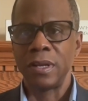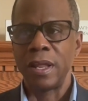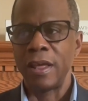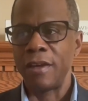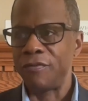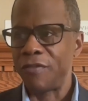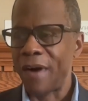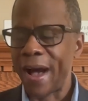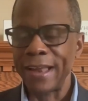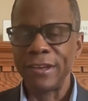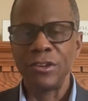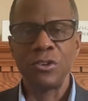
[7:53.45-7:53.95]

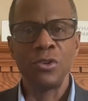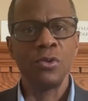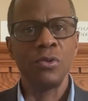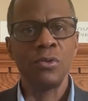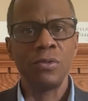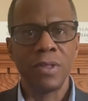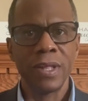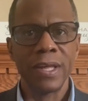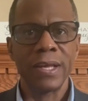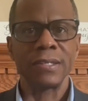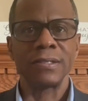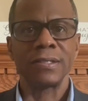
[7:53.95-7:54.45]
if I
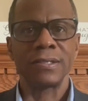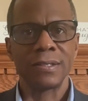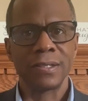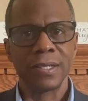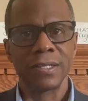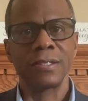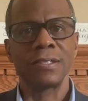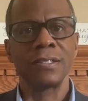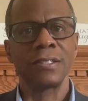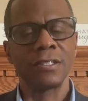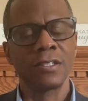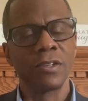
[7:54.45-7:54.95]
do this
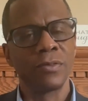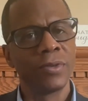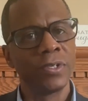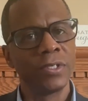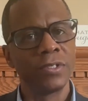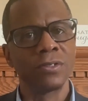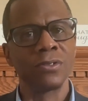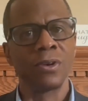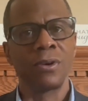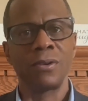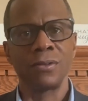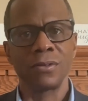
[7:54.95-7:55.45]
is the
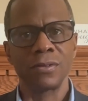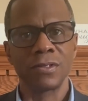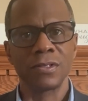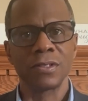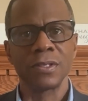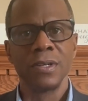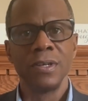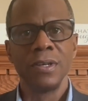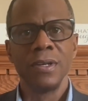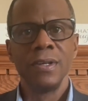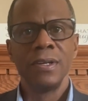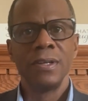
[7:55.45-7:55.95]
results